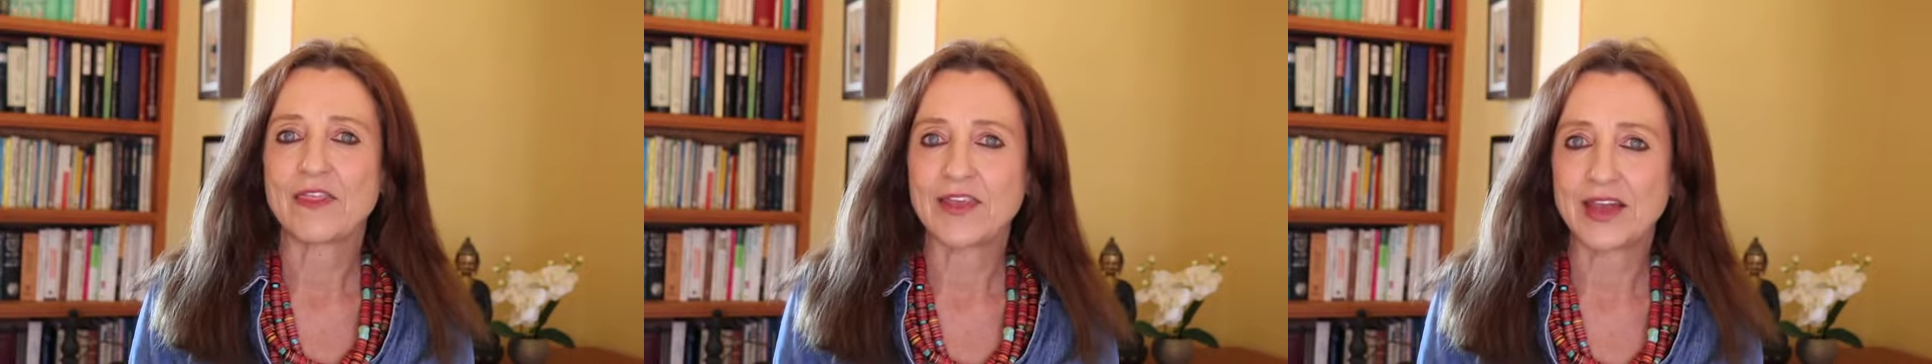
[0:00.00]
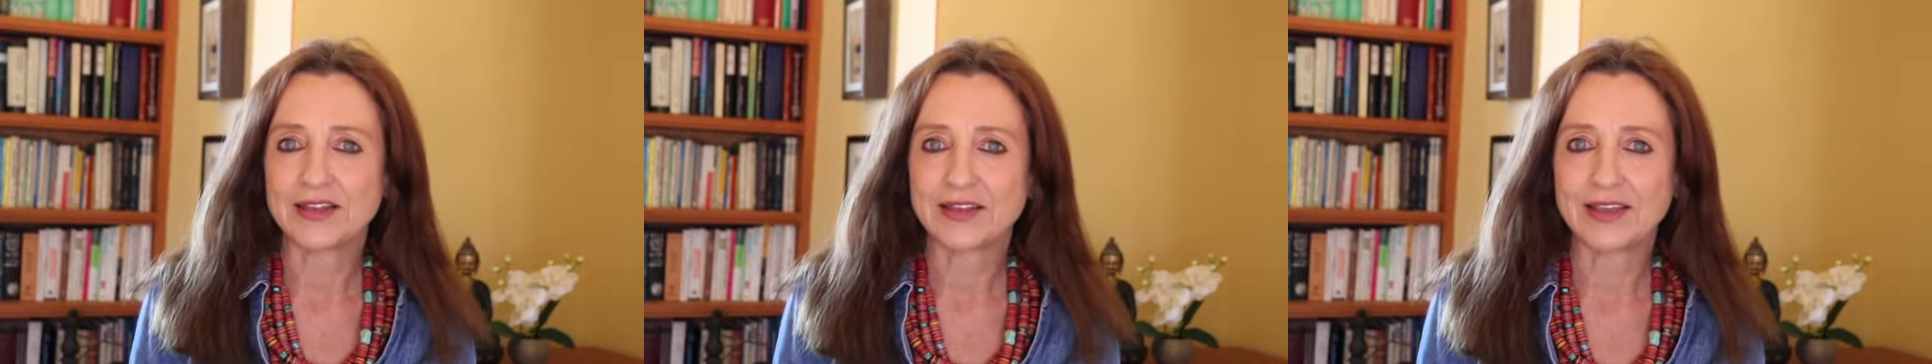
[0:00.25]

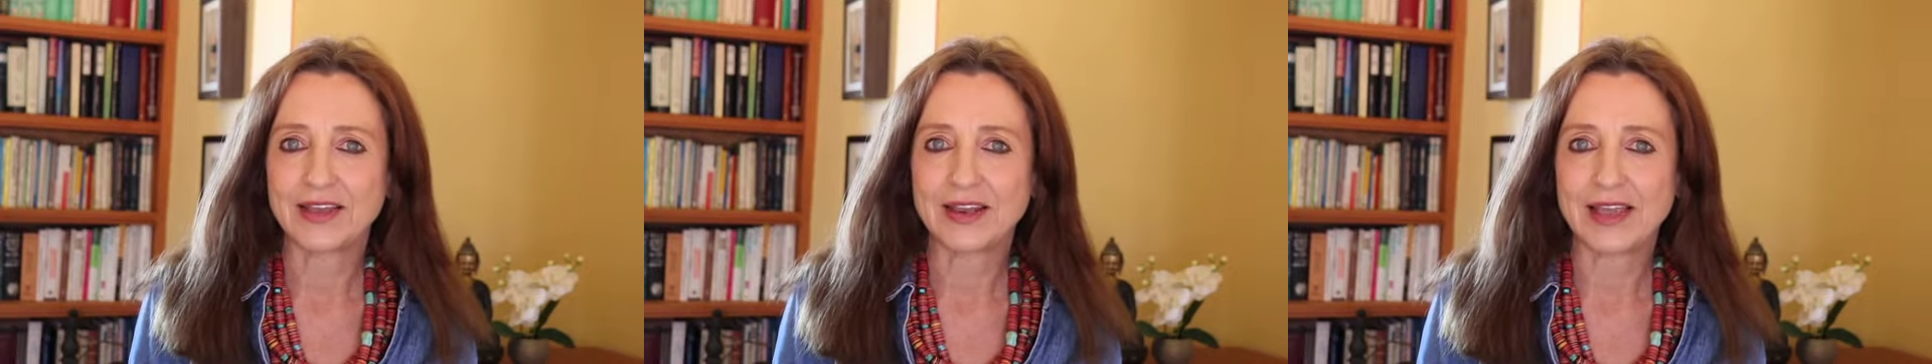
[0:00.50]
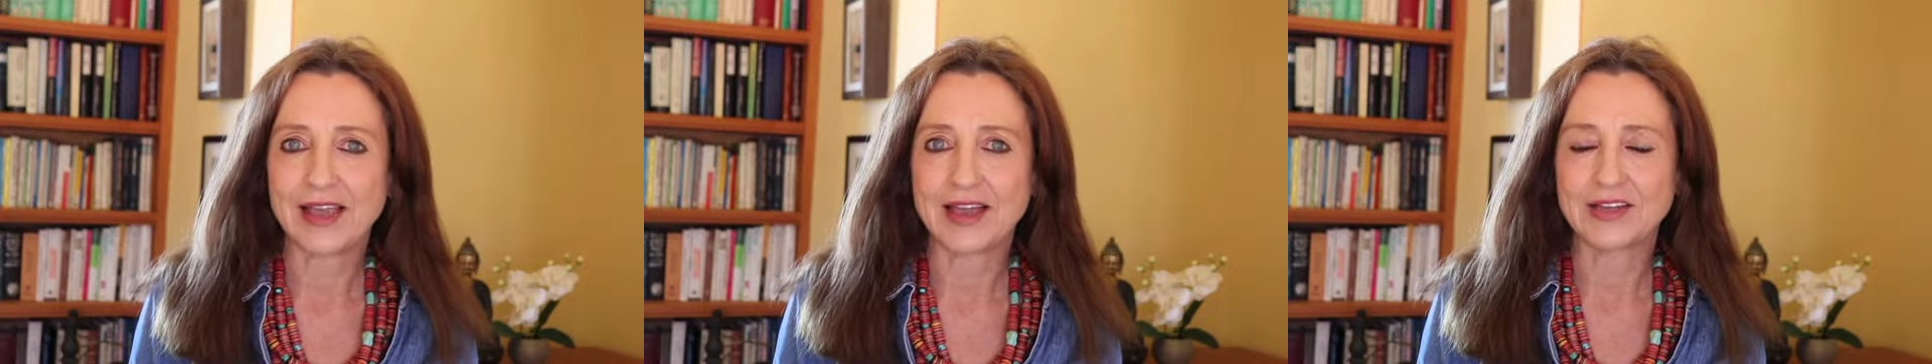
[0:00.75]
that
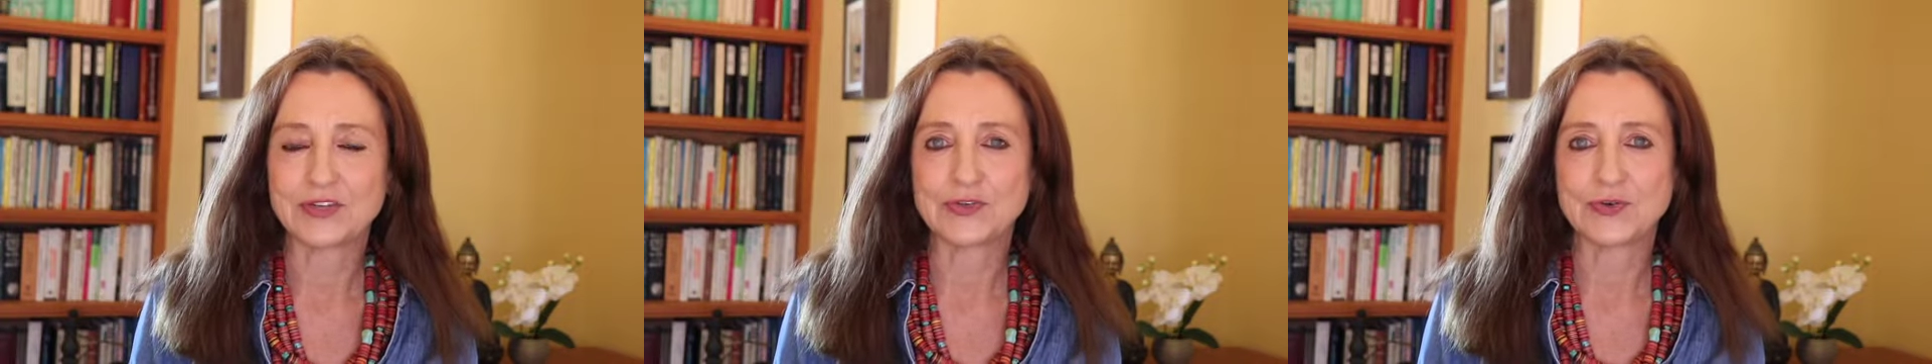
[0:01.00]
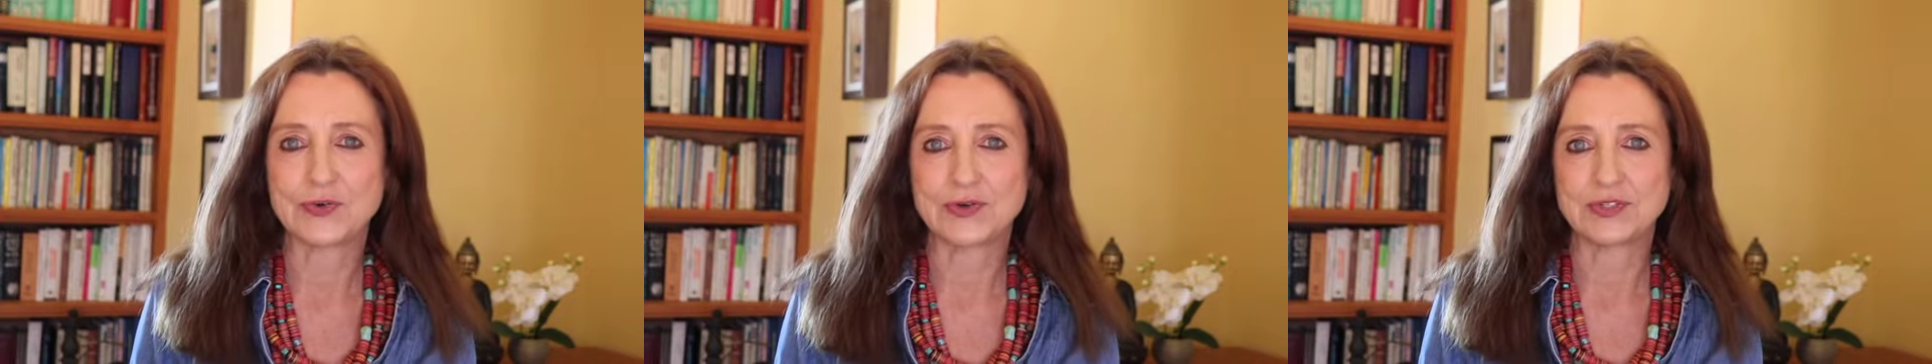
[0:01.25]
can add
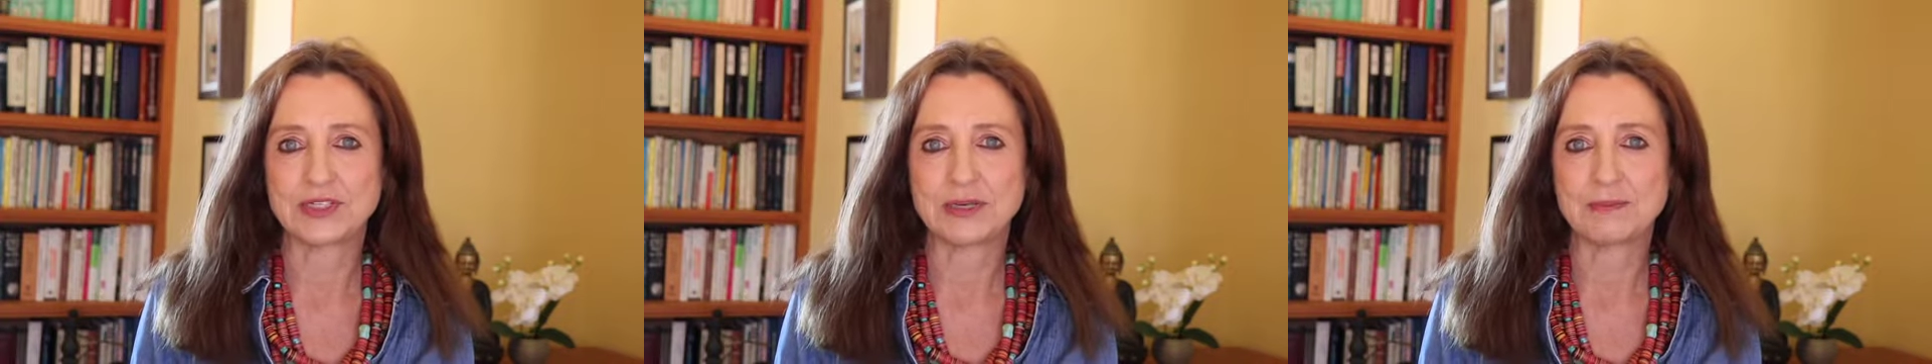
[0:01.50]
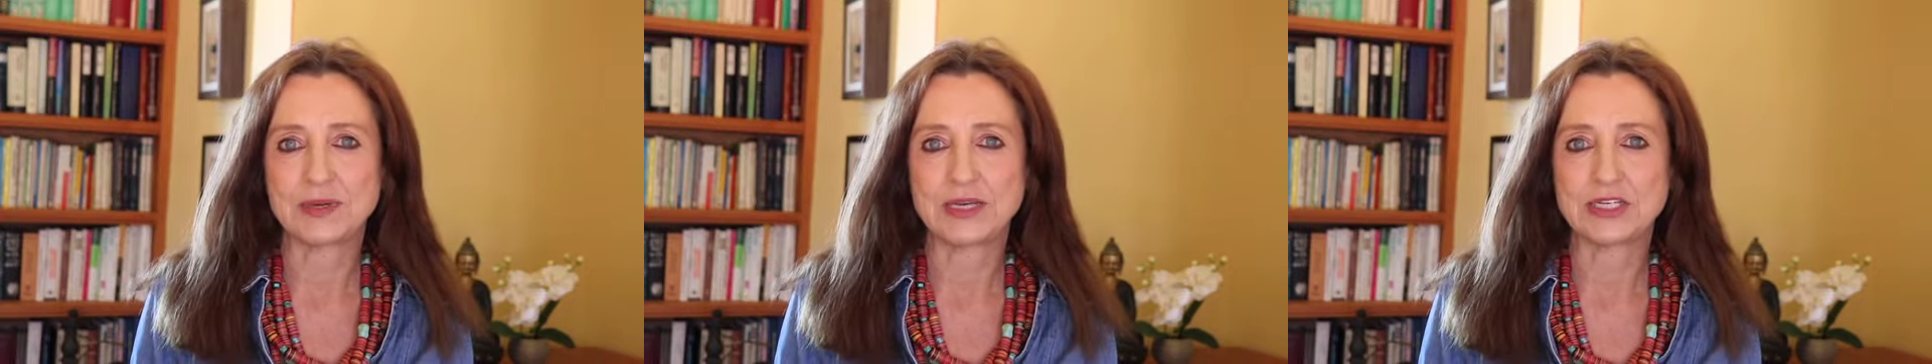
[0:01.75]
to
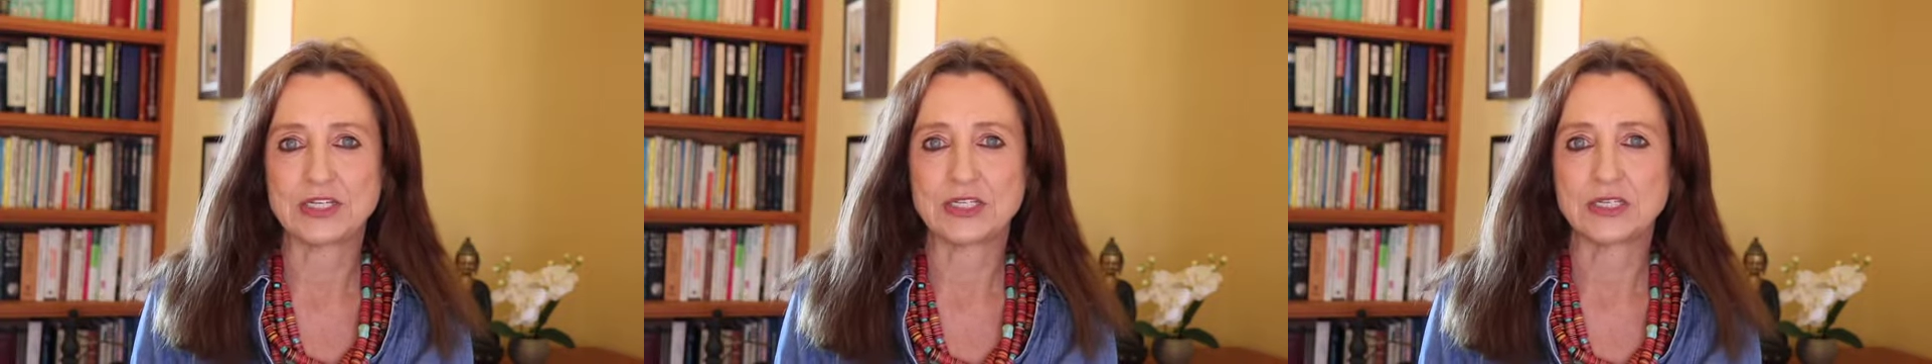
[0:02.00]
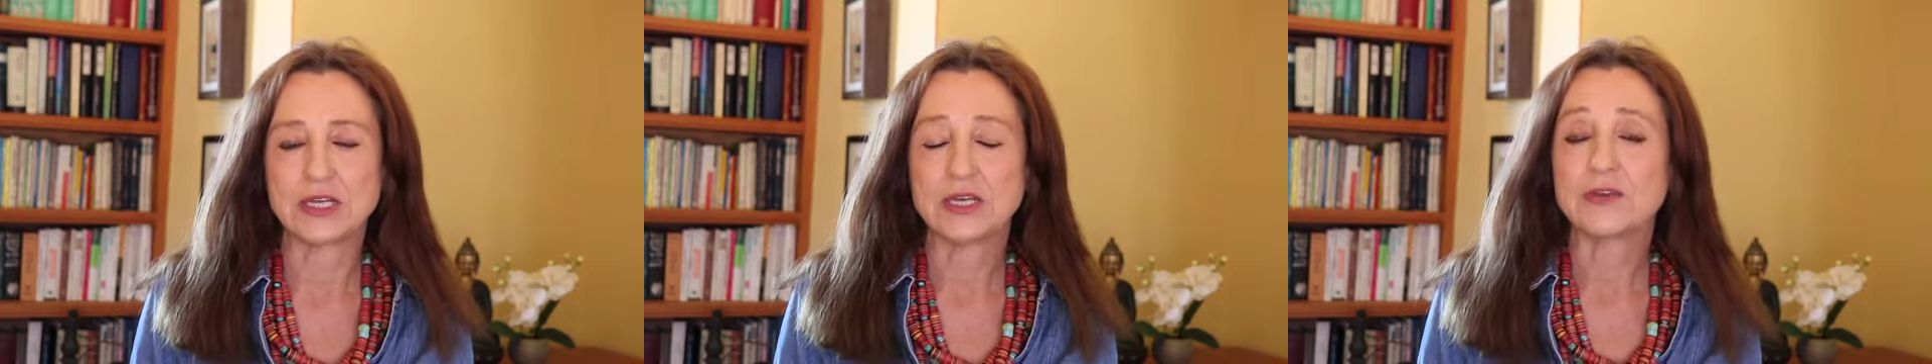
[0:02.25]

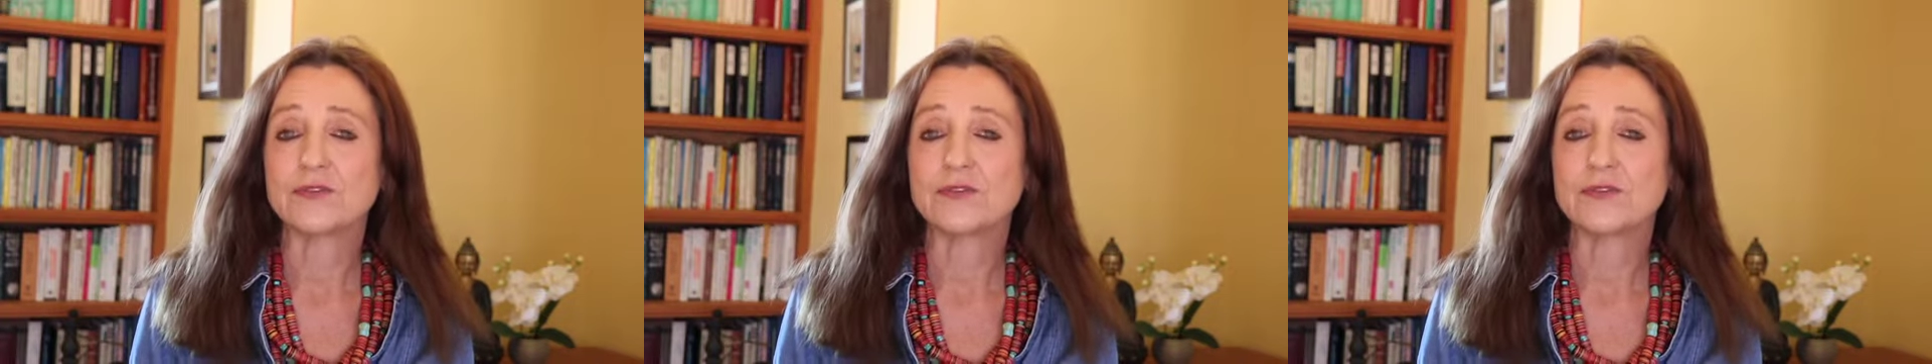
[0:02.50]
constipation.